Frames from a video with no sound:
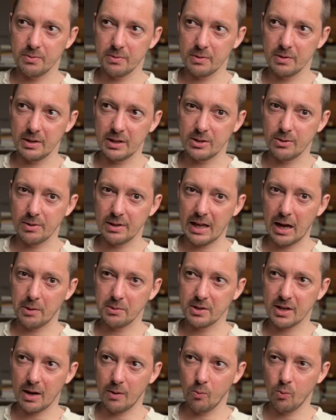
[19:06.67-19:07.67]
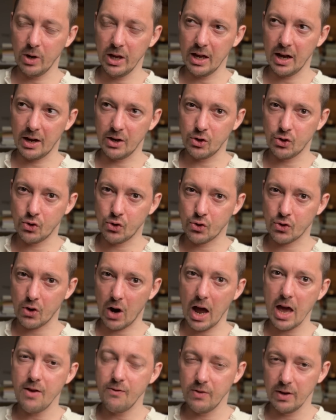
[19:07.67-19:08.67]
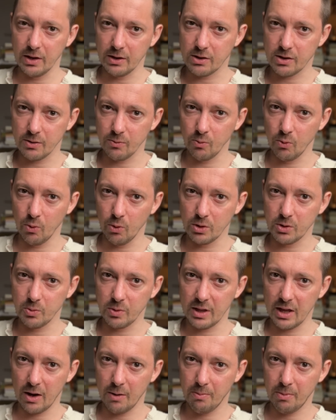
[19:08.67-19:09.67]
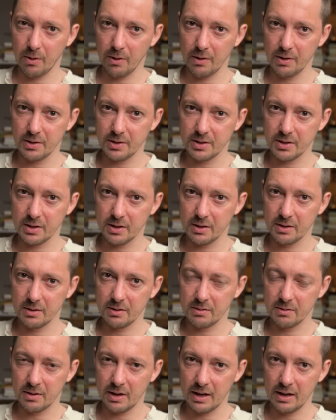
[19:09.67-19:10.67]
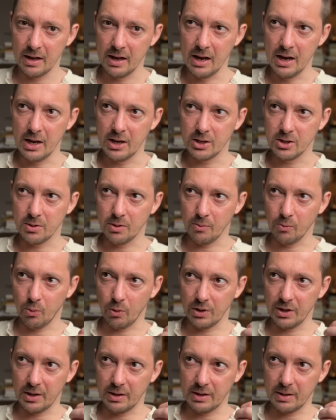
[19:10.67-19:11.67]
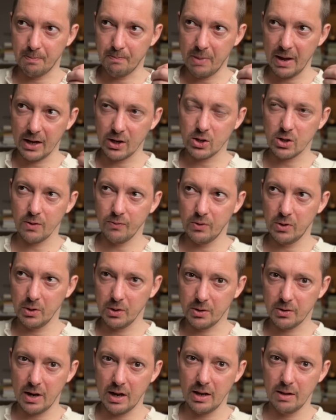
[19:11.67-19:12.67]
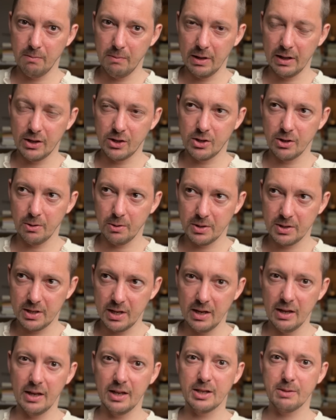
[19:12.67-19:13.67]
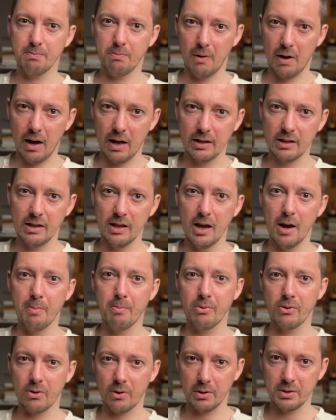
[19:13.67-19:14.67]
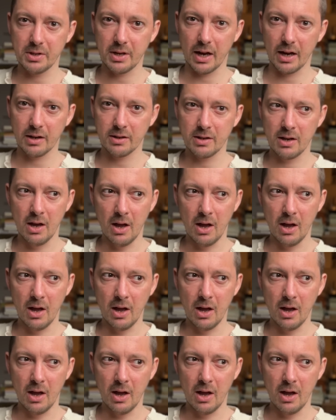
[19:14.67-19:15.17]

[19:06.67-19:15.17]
that's not an outcome we are driving toward with our policy, right? So the picture of the Ukrainian military you're seeing is partly a product